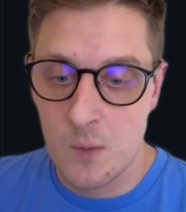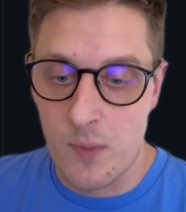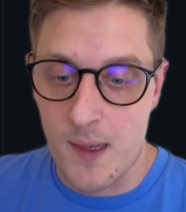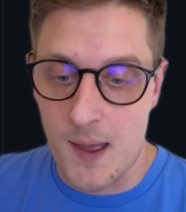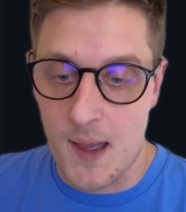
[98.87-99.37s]

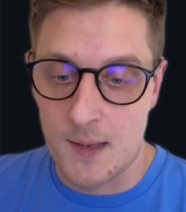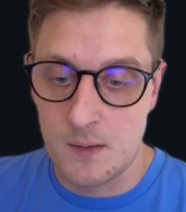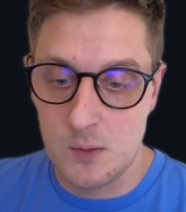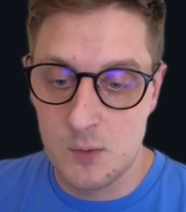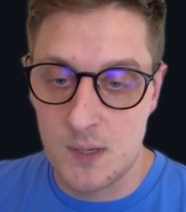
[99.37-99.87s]

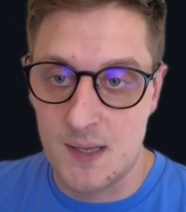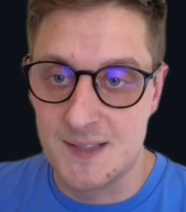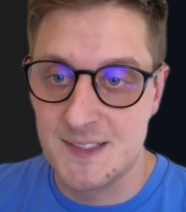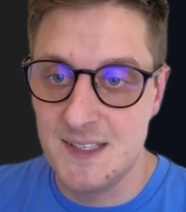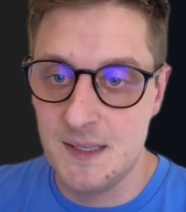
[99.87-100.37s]
that you can
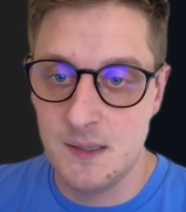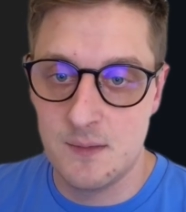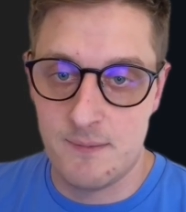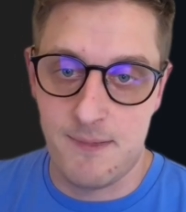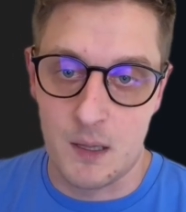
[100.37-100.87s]
see
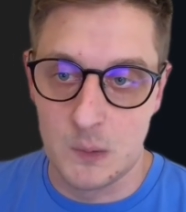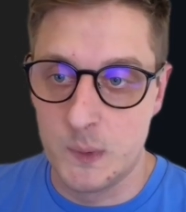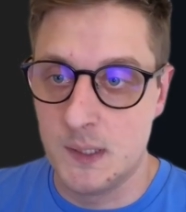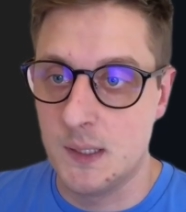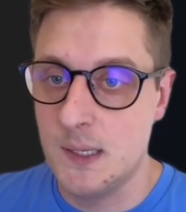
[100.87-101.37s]
in
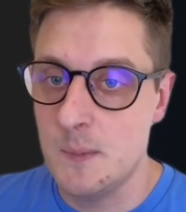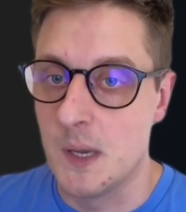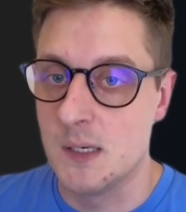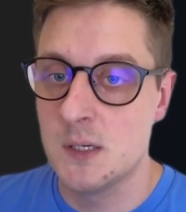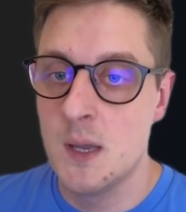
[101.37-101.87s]
following
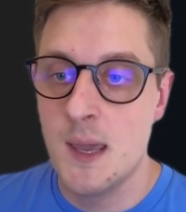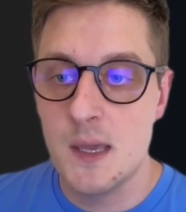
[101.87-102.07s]
image.